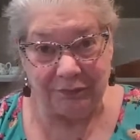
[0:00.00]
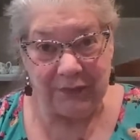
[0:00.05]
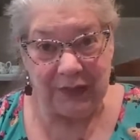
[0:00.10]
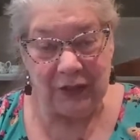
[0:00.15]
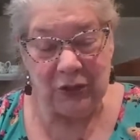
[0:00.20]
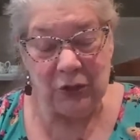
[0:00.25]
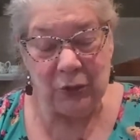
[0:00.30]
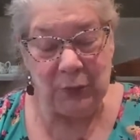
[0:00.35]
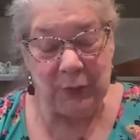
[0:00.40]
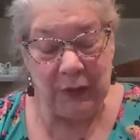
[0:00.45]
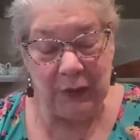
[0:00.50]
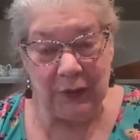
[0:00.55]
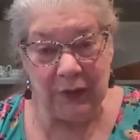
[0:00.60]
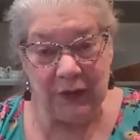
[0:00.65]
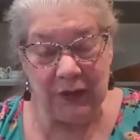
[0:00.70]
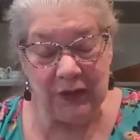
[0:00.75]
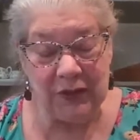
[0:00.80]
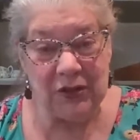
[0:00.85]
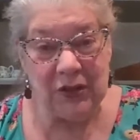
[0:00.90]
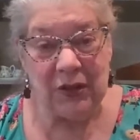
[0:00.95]

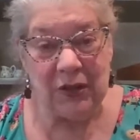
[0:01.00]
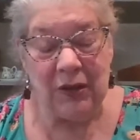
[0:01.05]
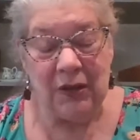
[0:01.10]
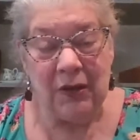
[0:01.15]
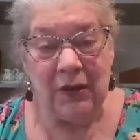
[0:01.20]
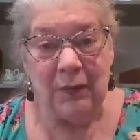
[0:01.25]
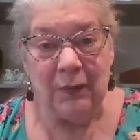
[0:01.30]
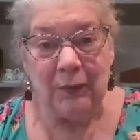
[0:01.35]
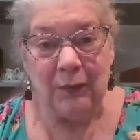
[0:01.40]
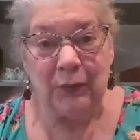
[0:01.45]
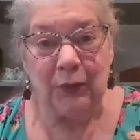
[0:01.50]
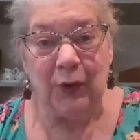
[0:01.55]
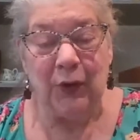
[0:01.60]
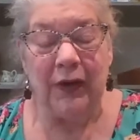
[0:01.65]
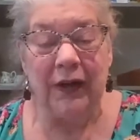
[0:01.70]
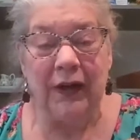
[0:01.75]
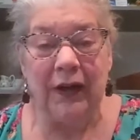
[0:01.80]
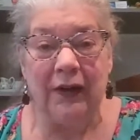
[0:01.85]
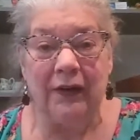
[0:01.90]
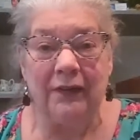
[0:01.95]
experience
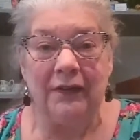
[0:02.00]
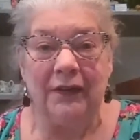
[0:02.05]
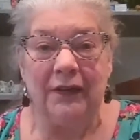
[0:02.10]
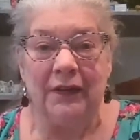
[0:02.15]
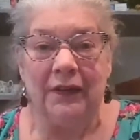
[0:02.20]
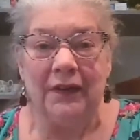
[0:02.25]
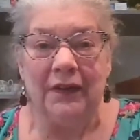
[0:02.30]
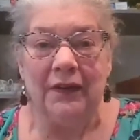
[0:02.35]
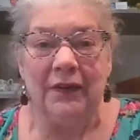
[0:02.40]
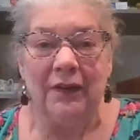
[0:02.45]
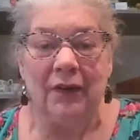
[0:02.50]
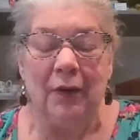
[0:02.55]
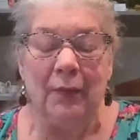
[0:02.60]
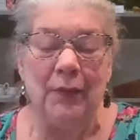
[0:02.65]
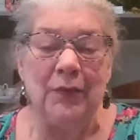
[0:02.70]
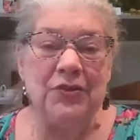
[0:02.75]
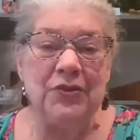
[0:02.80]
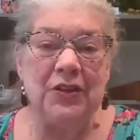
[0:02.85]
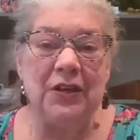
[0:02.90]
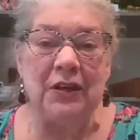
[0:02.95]
brought out
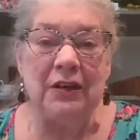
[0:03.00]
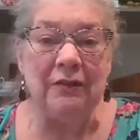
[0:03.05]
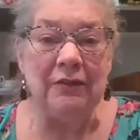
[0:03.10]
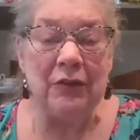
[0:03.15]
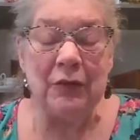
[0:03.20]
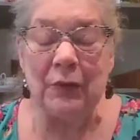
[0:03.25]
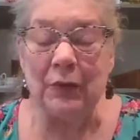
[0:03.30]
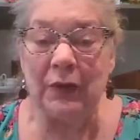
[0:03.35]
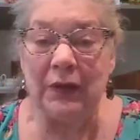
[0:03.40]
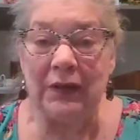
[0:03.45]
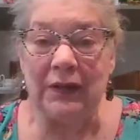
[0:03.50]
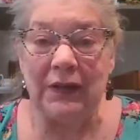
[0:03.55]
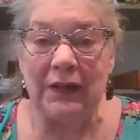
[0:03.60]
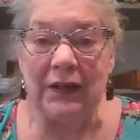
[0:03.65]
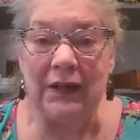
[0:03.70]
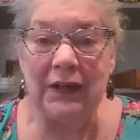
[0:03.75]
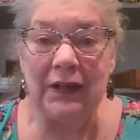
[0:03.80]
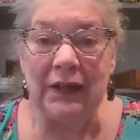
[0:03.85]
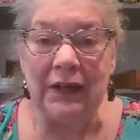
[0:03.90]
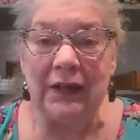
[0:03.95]
almost everyone
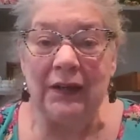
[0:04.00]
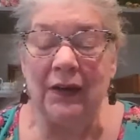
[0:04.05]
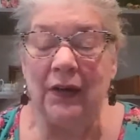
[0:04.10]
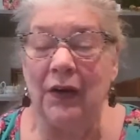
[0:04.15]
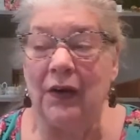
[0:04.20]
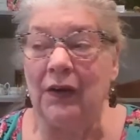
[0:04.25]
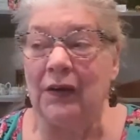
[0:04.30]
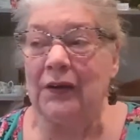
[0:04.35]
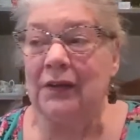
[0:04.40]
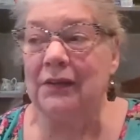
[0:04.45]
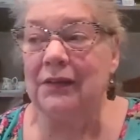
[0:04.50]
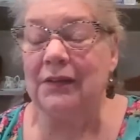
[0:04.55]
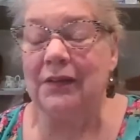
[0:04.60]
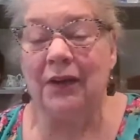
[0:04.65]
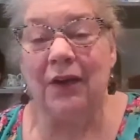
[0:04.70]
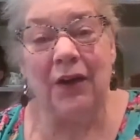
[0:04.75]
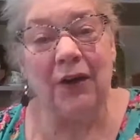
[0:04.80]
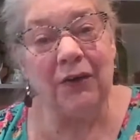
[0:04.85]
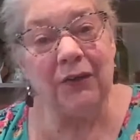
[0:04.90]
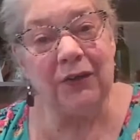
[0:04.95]
in our
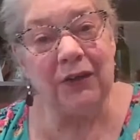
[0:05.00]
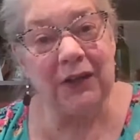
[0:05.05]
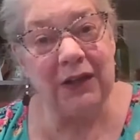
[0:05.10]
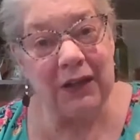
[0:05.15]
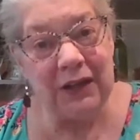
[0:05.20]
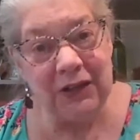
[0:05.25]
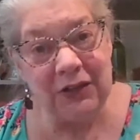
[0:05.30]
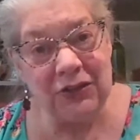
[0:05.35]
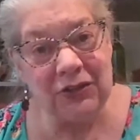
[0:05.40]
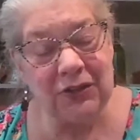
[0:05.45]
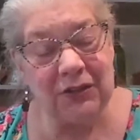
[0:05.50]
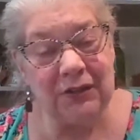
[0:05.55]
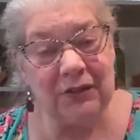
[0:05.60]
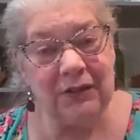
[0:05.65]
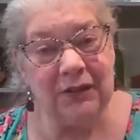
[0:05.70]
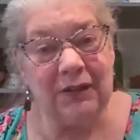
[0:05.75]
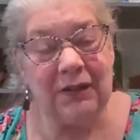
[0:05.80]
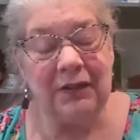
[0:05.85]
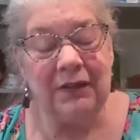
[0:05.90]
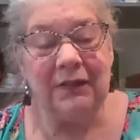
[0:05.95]

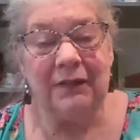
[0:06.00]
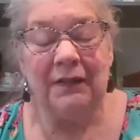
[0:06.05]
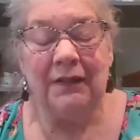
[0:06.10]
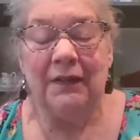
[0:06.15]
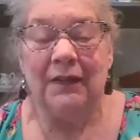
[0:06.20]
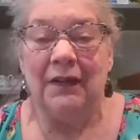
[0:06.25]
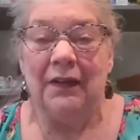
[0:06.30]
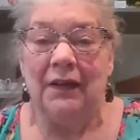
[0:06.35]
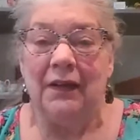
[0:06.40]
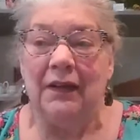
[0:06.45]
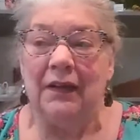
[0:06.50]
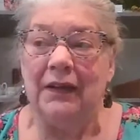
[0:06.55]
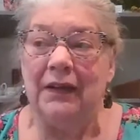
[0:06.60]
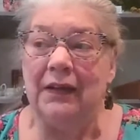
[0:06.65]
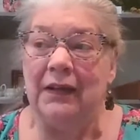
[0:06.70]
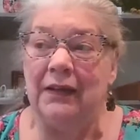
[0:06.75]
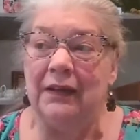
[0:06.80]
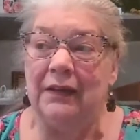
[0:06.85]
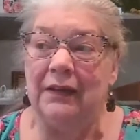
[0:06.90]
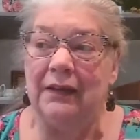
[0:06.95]
congregation
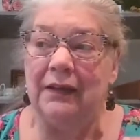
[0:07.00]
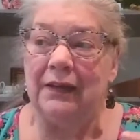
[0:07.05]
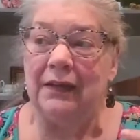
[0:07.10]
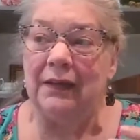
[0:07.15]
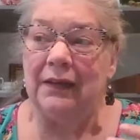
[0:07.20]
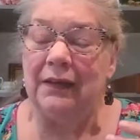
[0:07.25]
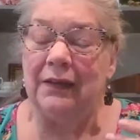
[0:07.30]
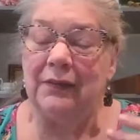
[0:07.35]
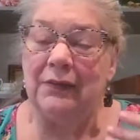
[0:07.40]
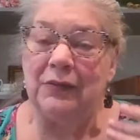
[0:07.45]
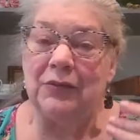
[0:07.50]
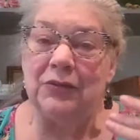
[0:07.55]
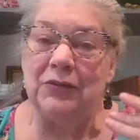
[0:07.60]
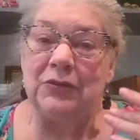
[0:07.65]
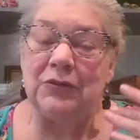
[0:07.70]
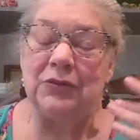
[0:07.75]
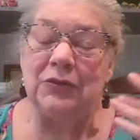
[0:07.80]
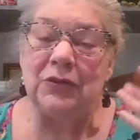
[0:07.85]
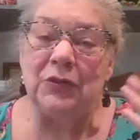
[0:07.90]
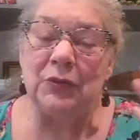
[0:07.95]

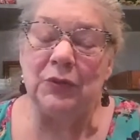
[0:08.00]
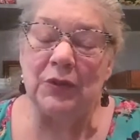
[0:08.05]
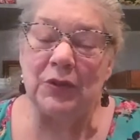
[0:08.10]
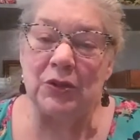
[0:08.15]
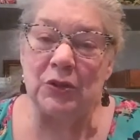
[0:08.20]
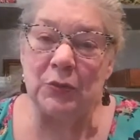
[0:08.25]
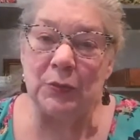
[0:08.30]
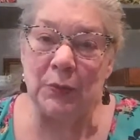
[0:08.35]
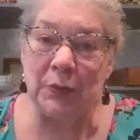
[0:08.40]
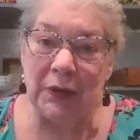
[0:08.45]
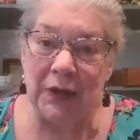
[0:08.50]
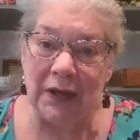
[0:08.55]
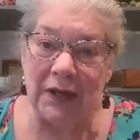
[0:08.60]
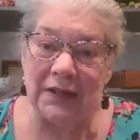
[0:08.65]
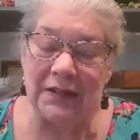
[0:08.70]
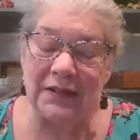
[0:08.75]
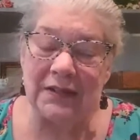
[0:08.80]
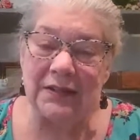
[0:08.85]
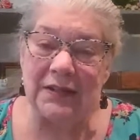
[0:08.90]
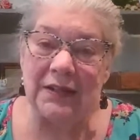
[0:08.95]
to
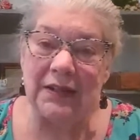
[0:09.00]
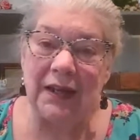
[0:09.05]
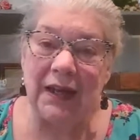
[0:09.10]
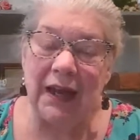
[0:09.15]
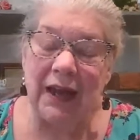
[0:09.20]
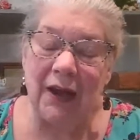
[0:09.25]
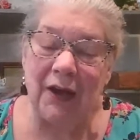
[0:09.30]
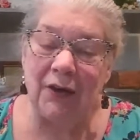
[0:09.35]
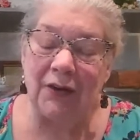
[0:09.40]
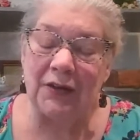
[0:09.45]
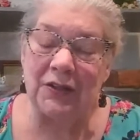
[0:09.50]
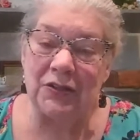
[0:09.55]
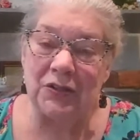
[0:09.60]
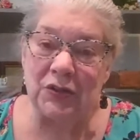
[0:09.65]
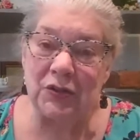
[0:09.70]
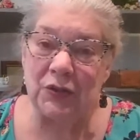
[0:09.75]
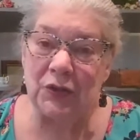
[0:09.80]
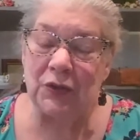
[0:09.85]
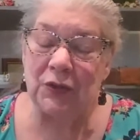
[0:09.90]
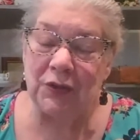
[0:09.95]
express how
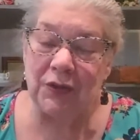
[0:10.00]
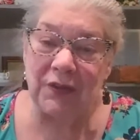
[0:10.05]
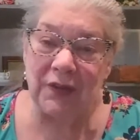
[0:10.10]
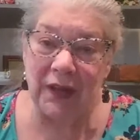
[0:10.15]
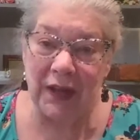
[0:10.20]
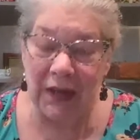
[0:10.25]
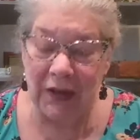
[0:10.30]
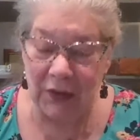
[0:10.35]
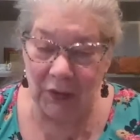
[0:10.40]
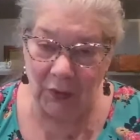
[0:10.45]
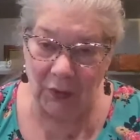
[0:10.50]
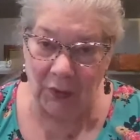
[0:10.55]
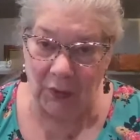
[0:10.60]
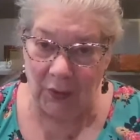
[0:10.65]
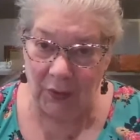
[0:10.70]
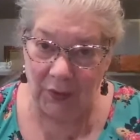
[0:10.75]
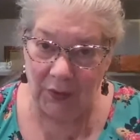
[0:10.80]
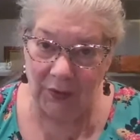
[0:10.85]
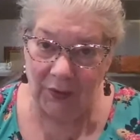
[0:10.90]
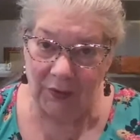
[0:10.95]
concerned they
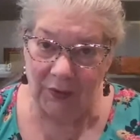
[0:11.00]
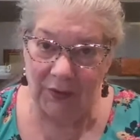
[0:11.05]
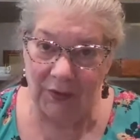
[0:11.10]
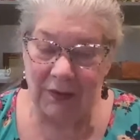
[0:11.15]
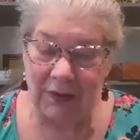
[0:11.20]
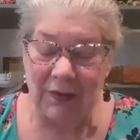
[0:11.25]
are